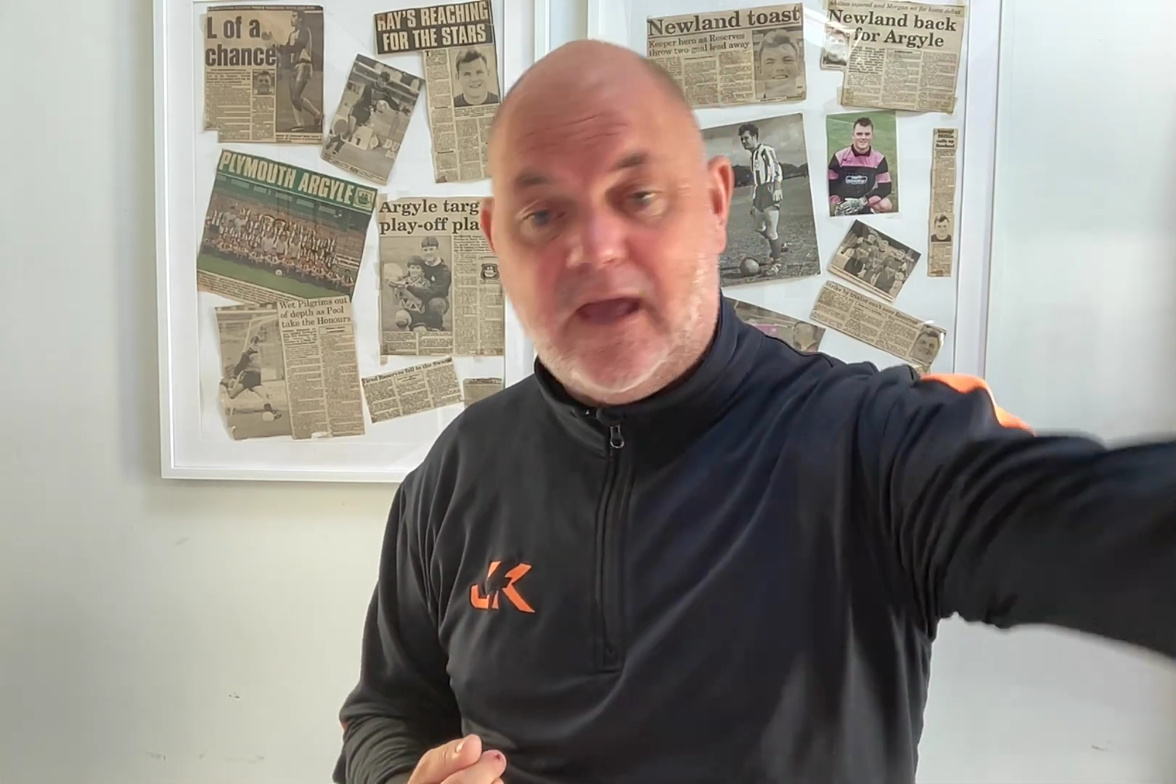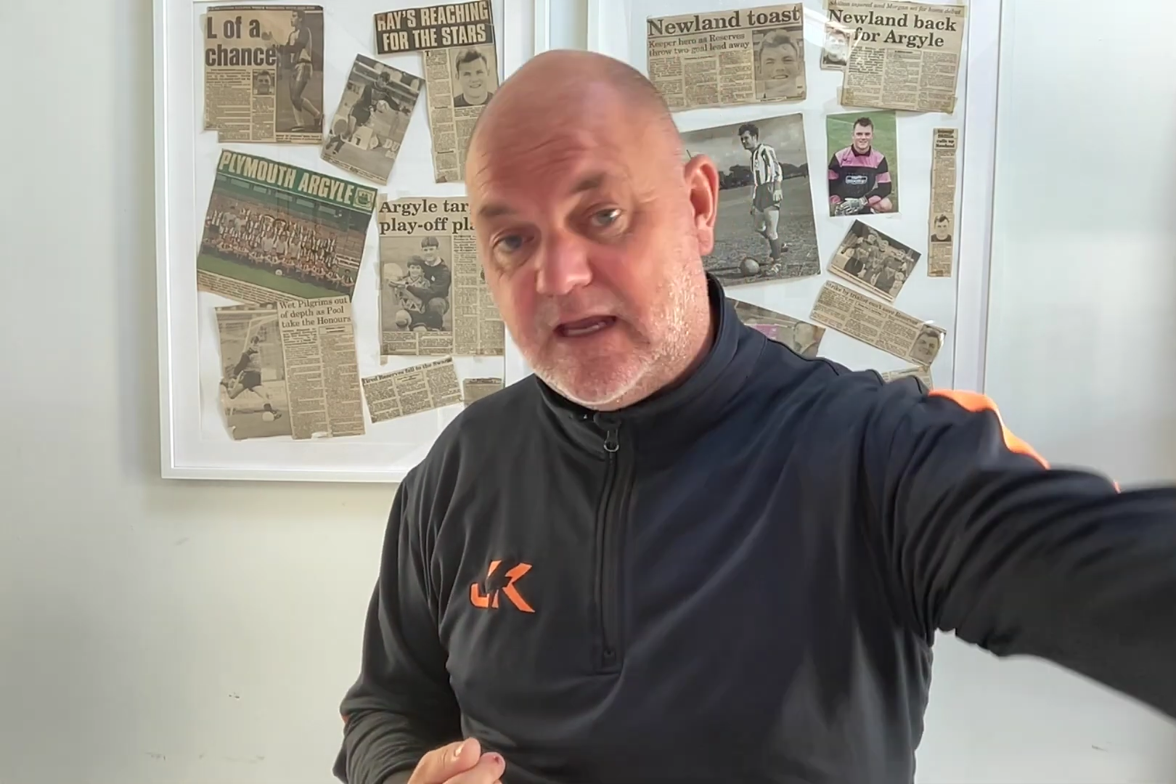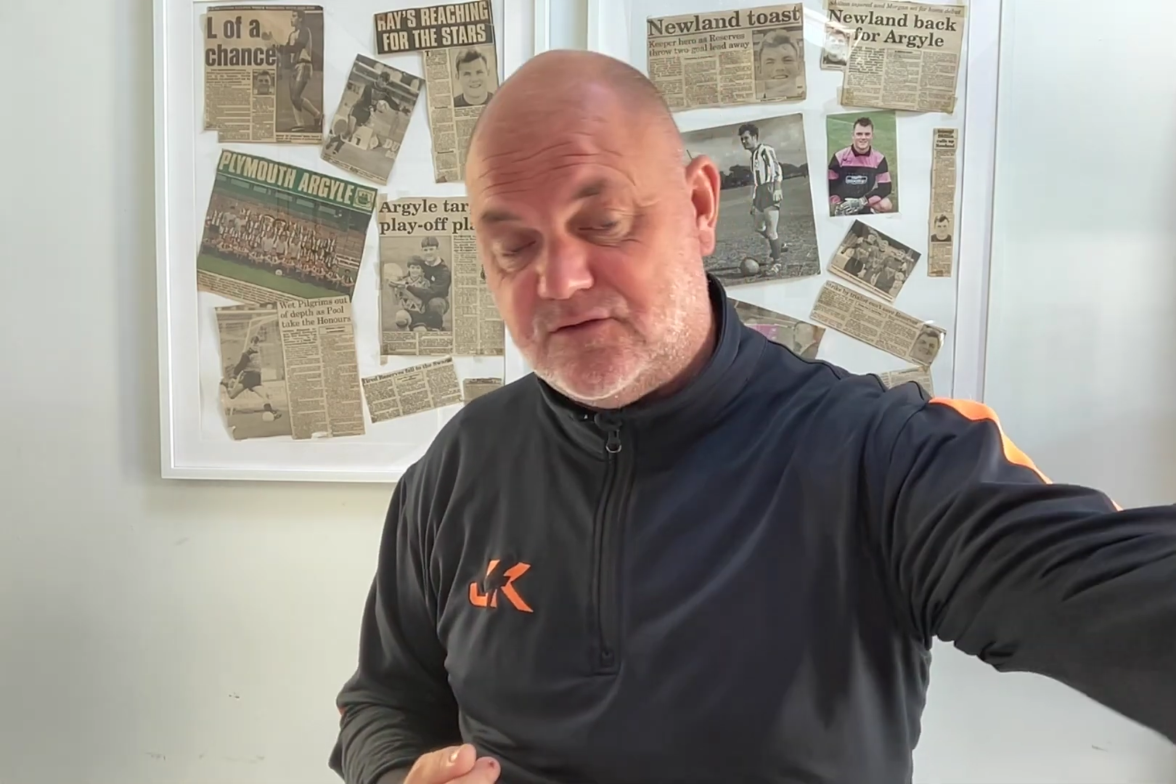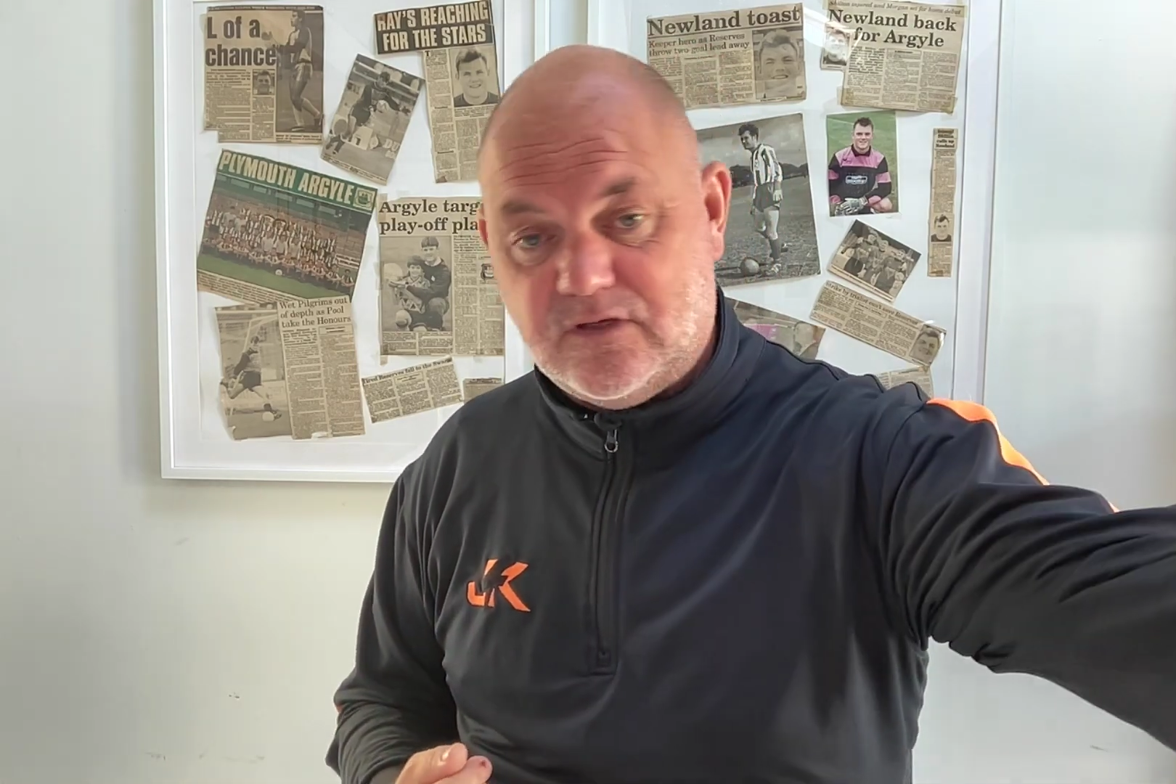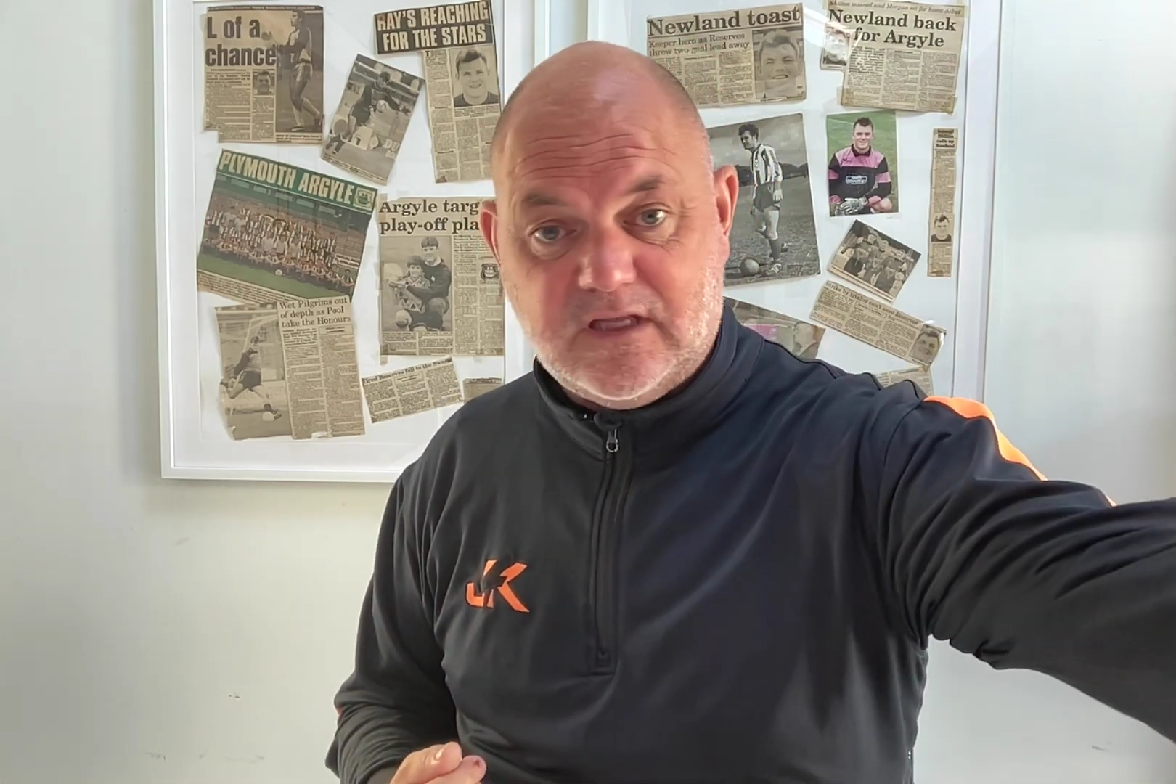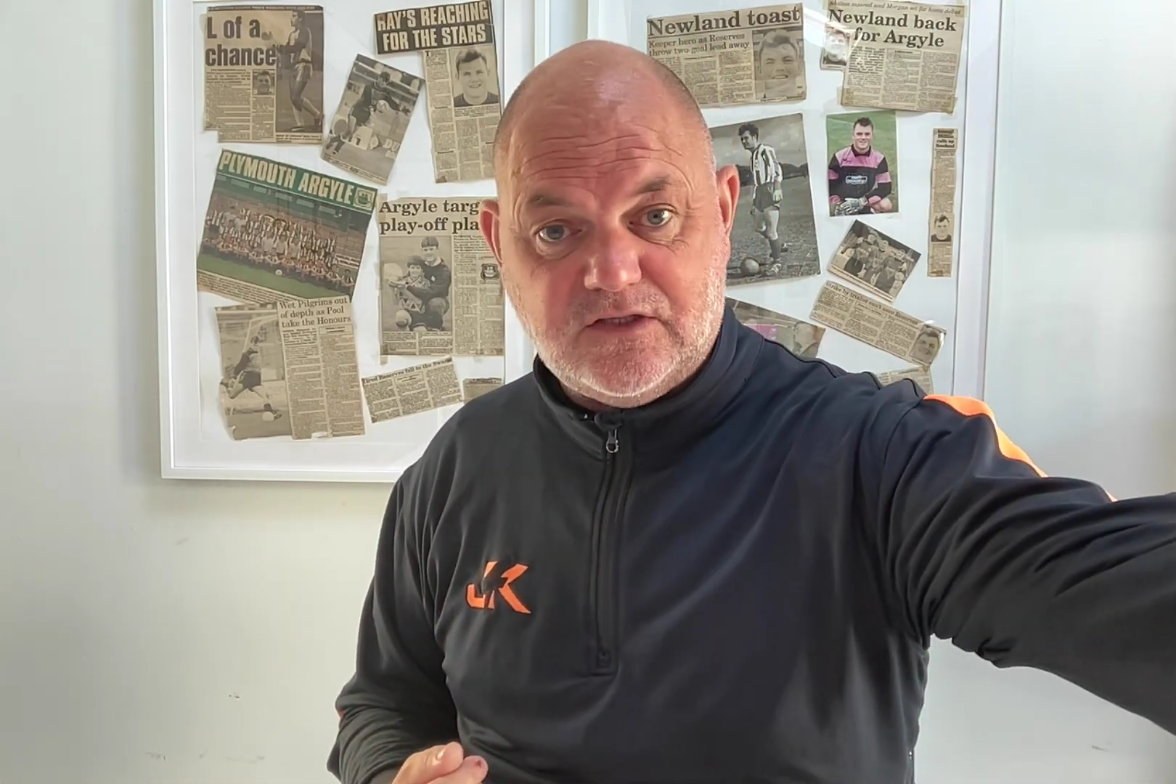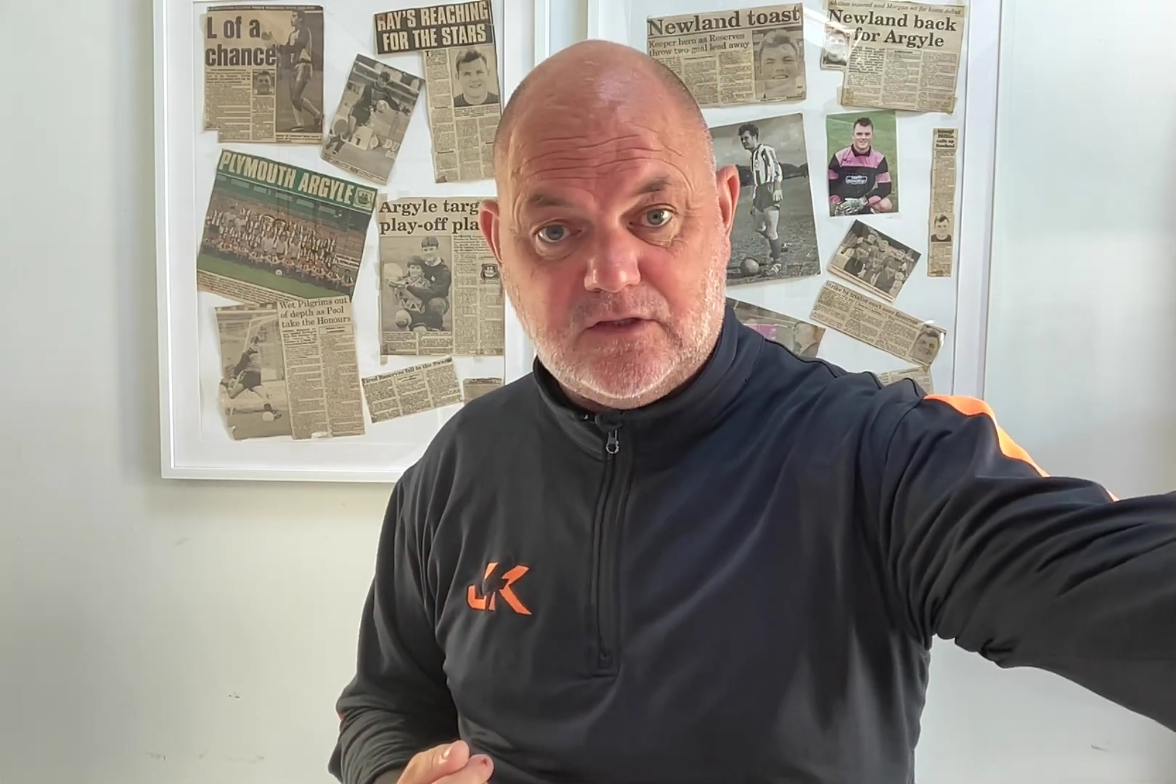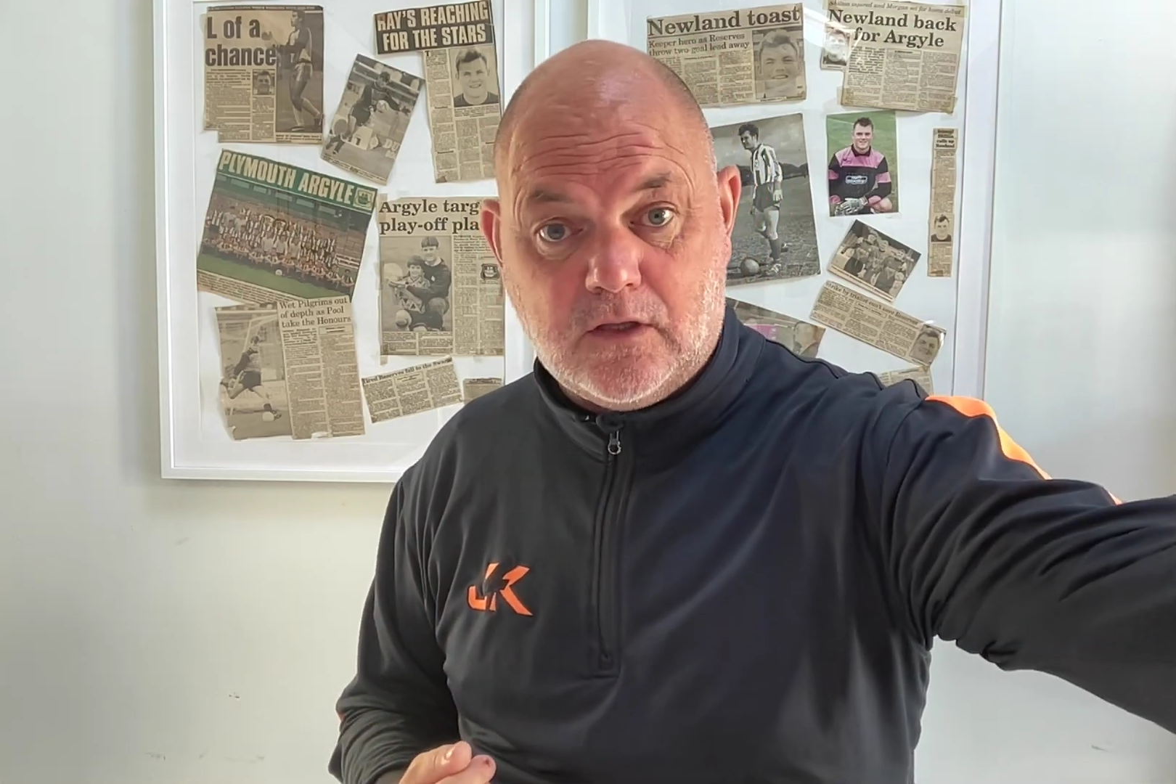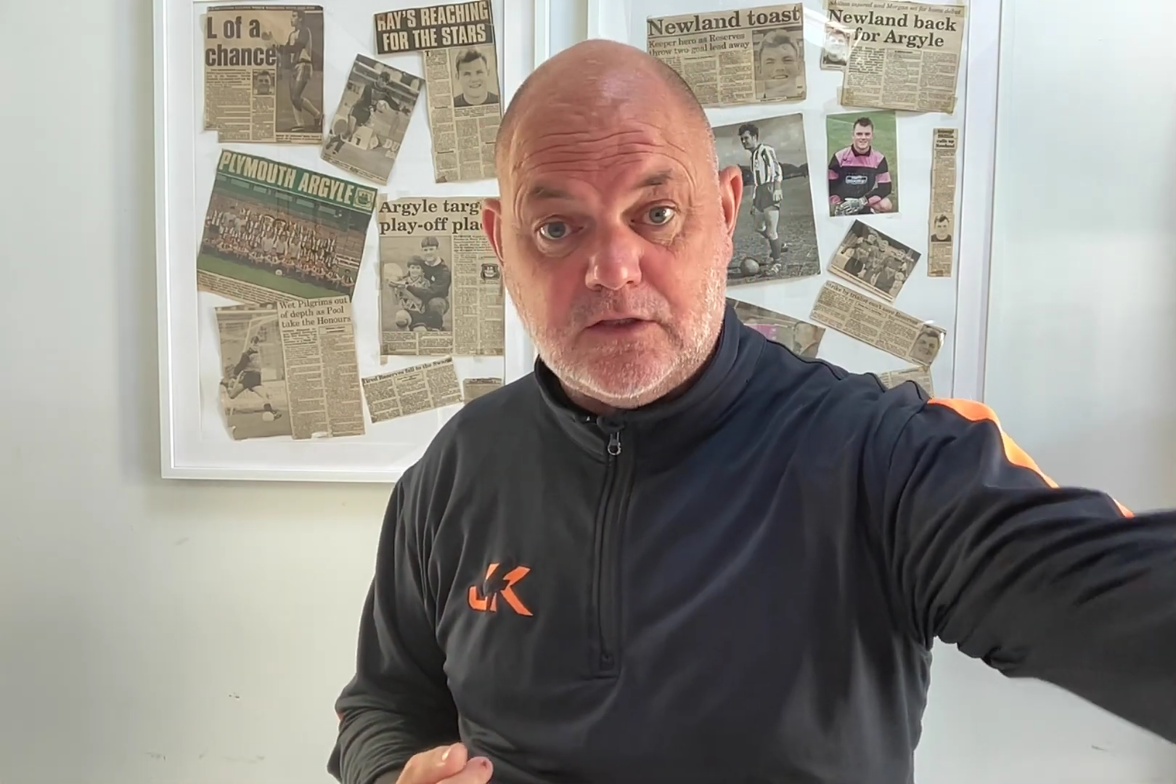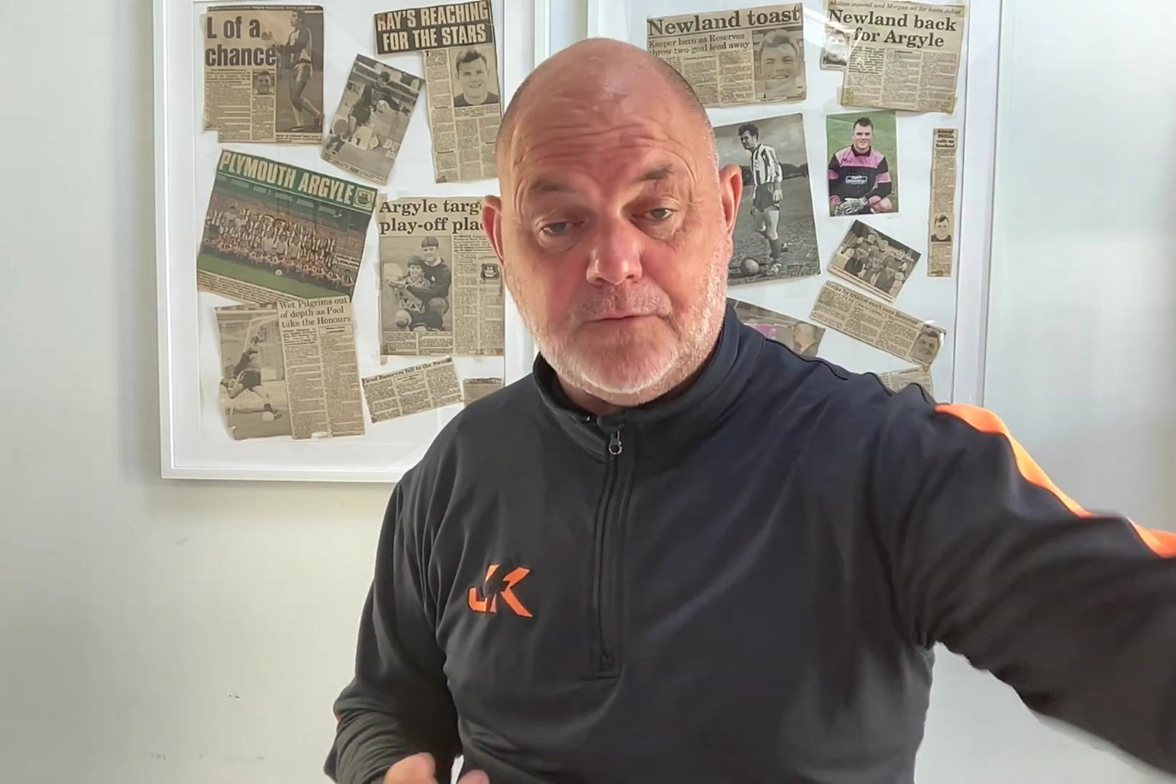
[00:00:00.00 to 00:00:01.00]
extra
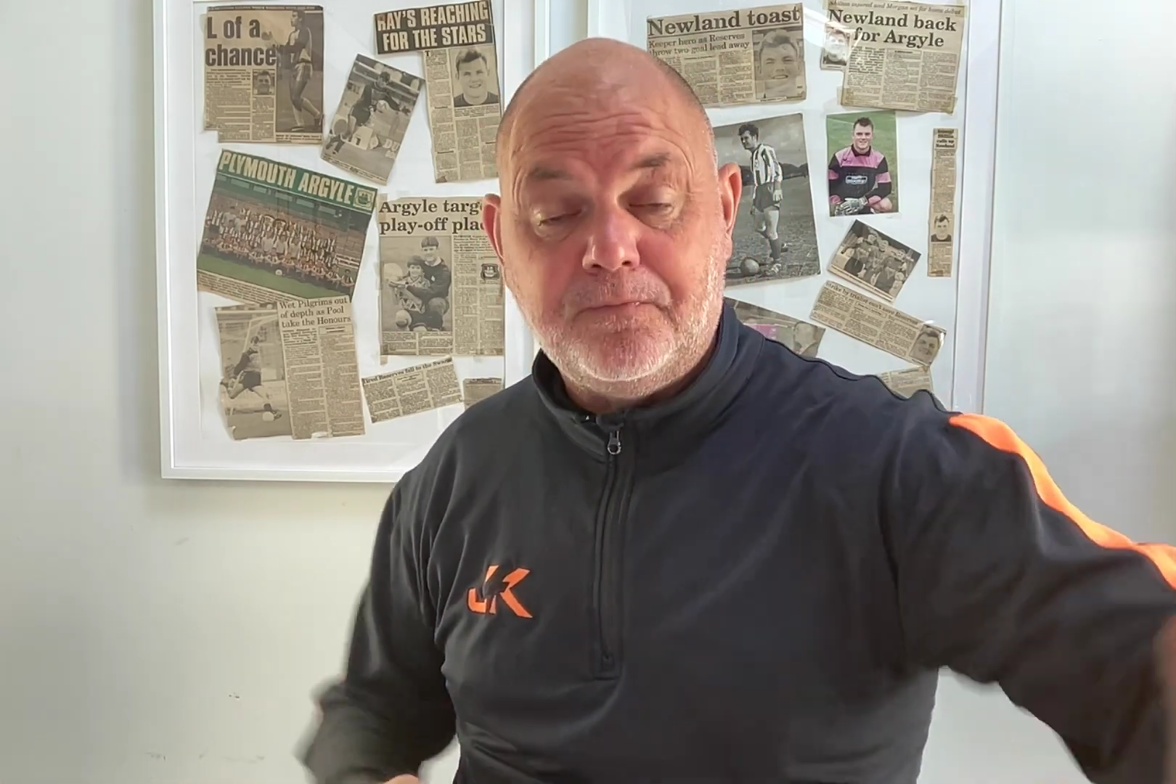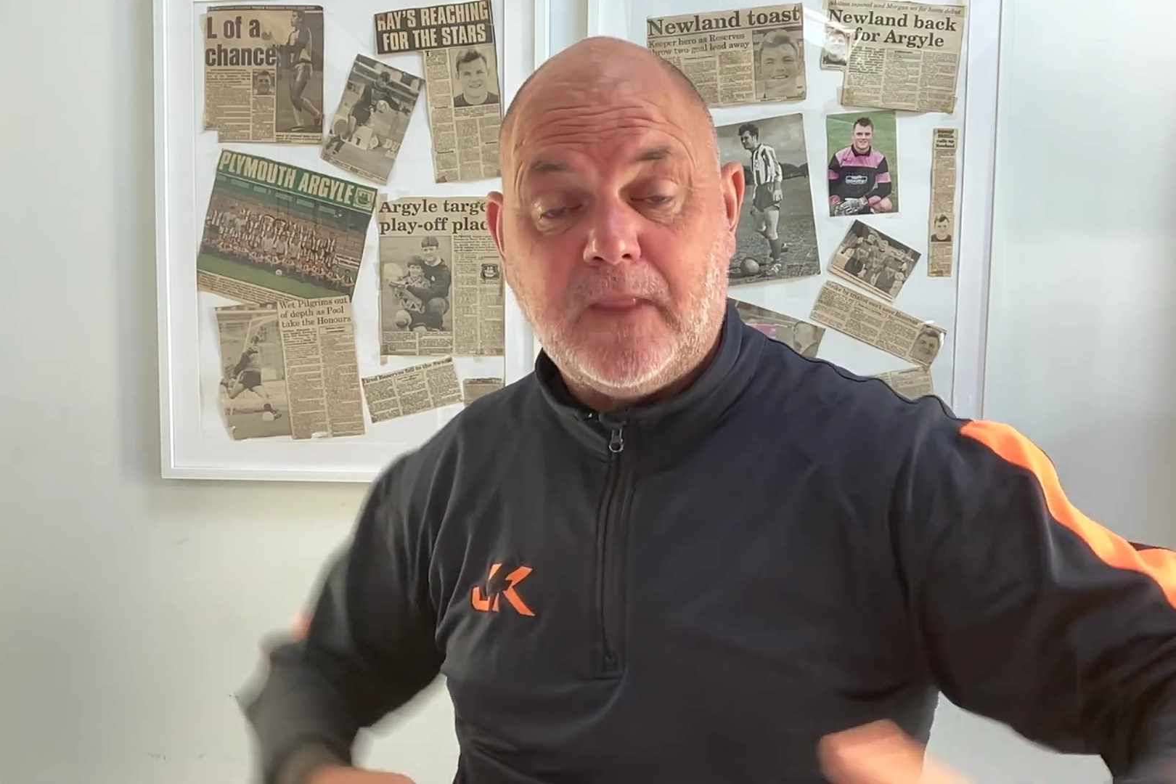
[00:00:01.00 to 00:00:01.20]
distance.